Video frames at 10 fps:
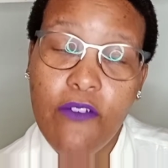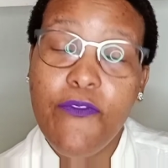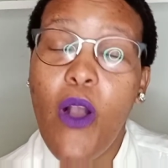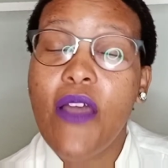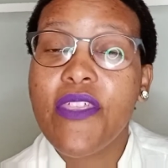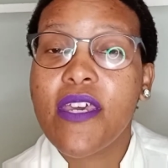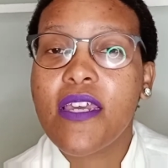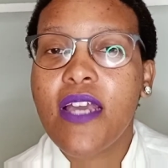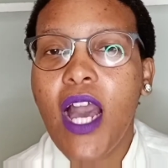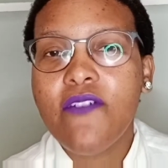for the
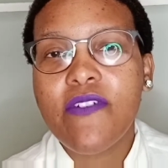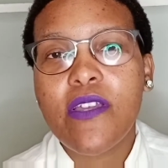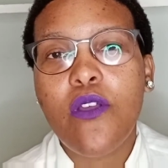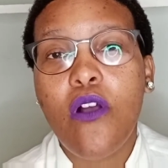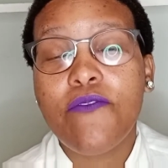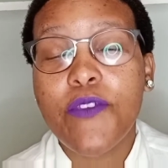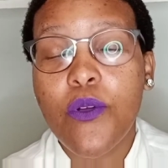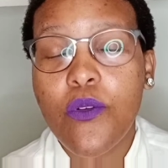recovery of your